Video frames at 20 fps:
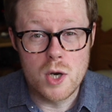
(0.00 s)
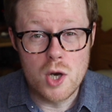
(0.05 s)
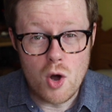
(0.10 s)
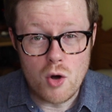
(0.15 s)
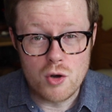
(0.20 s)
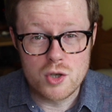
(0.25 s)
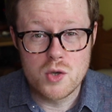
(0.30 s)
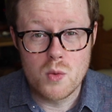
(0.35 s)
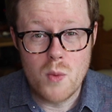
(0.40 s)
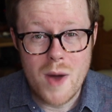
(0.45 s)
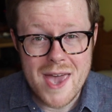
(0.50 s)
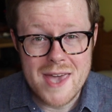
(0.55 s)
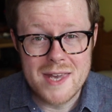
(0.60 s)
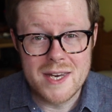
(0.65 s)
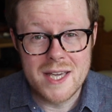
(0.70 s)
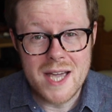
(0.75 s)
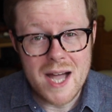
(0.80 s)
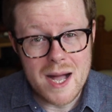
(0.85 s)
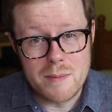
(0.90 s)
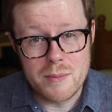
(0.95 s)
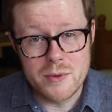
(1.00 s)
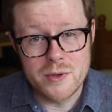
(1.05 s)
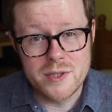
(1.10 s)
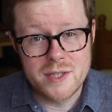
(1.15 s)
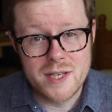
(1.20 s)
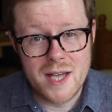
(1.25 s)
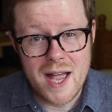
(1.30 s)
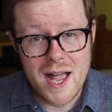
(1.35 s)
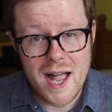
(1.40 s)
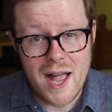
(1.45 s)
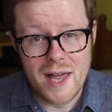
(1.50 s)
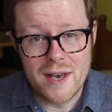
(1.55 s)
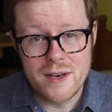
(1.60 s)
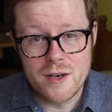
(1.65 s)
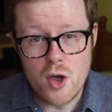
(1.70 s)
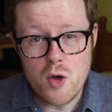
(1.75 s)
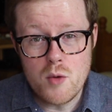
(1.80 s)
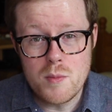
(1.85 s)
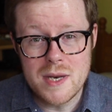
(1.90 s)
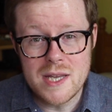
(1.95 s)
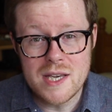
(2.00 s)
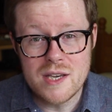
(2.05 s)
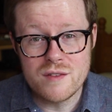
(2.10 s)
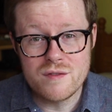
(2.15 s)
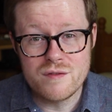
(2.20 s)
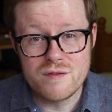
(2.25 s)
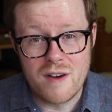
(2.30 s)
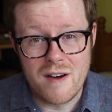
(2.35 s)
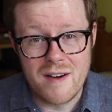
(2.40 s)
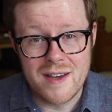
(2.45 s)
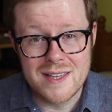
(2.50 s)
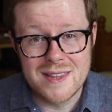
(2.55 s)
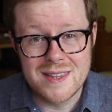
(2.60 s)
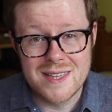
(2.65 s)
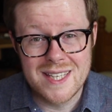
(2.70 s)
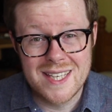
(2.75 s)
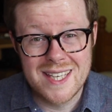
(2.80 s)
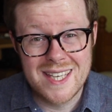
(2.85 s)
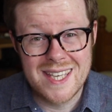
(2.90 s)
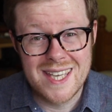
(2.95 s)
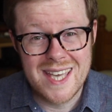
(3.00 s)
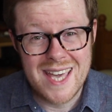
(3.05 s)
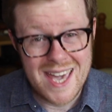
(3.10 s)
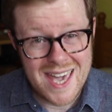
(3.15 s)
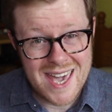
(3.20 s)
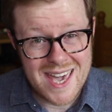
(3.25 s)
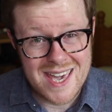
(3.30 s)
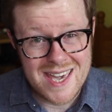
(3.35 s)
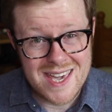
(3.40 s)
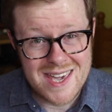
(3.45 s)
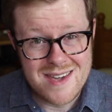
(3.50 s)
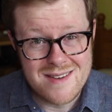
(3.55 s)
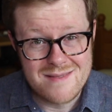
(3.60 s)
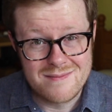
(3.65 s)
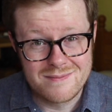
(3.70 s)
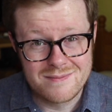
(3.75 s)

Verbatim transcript: were locked away in a cupboard and nobody could find the key.